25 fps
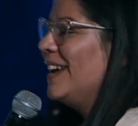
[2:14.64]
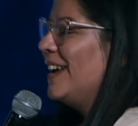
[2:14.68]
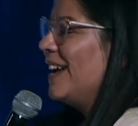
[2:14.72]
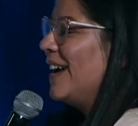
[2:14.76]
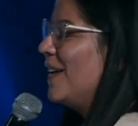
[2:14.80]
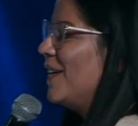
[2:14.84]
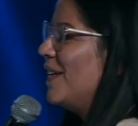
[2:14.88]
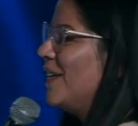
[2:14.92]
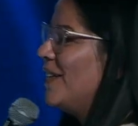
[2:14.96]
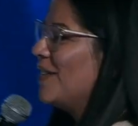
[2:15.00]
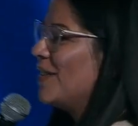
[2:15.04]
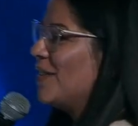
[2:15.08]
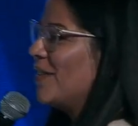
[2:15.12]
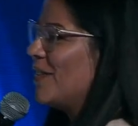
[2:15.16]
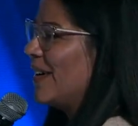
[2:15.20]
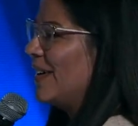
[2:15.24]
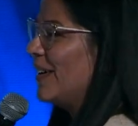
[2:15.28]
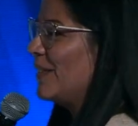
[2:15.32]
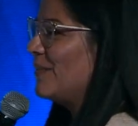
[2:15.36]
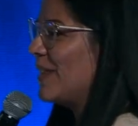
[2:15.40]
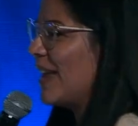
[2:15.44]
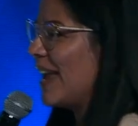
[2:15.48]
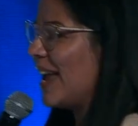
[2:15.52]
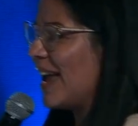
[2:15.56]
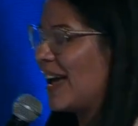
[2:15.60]
Oh
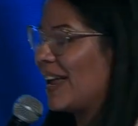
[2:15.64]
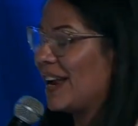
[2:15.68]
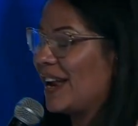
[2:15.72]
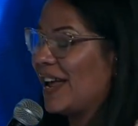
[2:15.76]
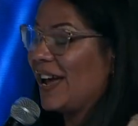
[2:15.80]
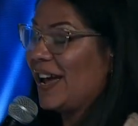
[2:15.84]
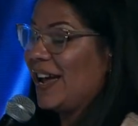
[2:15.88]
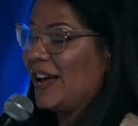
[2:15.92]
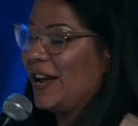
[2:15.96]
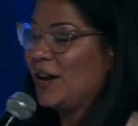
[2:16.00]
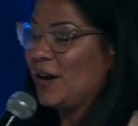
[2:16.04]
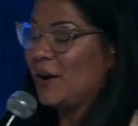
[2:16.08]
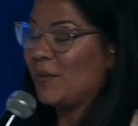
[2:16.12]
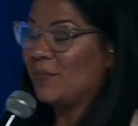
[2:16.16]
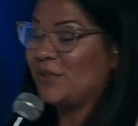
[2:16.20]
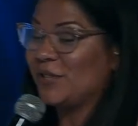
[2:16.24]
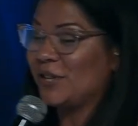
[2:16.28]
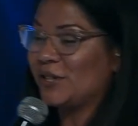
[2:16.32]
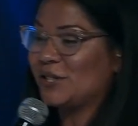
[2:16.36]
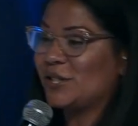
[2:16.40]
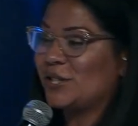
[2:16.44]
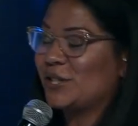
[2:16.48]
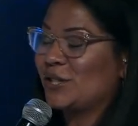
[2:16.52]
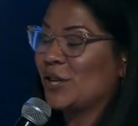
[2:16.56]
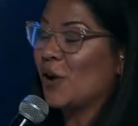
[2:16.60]
man, I am
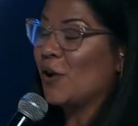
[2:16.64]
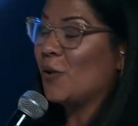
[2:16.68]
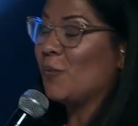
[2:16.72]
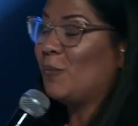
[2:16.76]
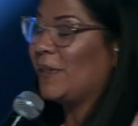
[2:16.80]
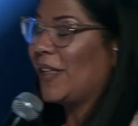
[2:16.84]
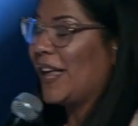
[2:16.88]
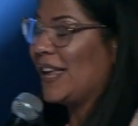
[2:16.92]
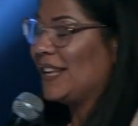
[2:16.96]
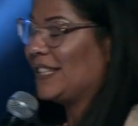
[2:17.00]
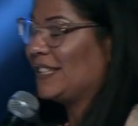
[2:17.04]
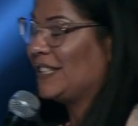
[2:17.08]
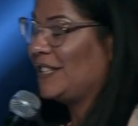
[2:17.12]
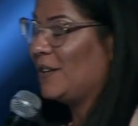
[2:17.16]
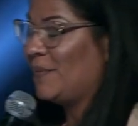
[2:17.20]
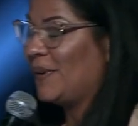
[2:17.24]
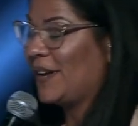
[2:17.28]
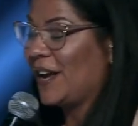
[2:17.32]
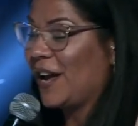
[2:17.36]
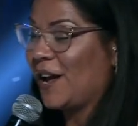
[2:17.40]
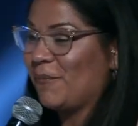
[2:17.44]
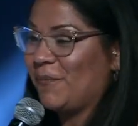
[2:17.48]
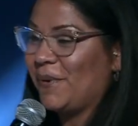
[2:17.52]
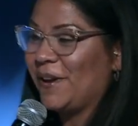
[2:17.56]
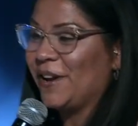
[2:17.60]
just so blessed to be
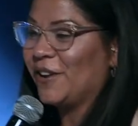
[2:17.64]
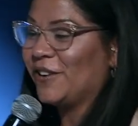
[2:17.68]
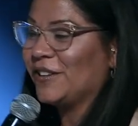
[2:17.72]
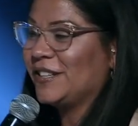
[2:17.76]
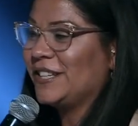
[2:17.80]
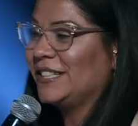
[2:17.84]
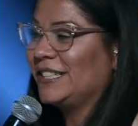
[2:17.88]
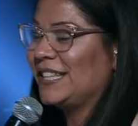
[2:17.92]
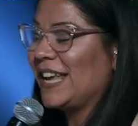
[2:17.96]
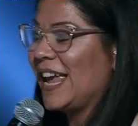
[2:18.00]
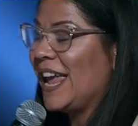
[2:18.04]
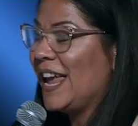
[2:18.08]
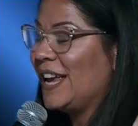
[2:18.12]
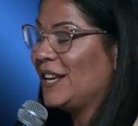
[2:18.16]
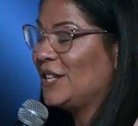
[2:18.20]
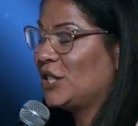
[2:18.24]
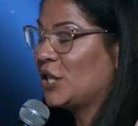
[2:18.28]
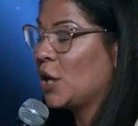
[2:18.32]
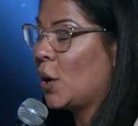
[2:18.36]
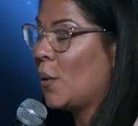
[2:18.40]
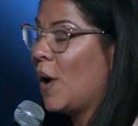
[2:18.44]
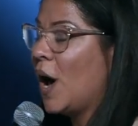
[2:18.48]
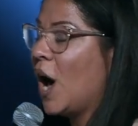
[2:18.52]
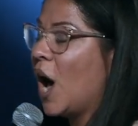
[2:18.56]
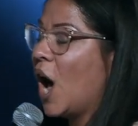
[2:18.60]
up here today,
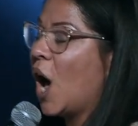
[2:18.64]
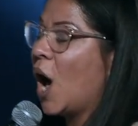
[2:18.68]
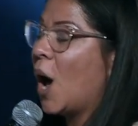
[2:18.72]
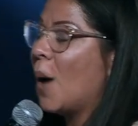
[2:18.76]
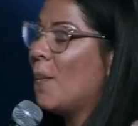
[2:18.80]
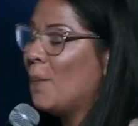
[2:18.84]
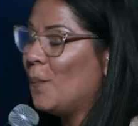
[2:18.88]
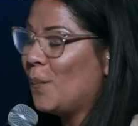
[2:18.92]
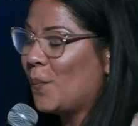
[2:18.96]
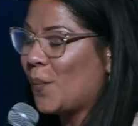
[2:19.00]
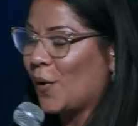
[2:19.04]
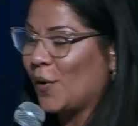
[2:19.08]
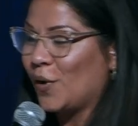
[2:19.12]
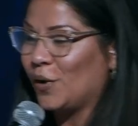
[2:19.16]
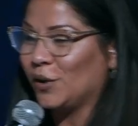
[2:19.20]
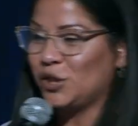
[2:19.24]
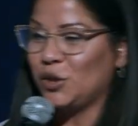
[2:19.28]
so humbled.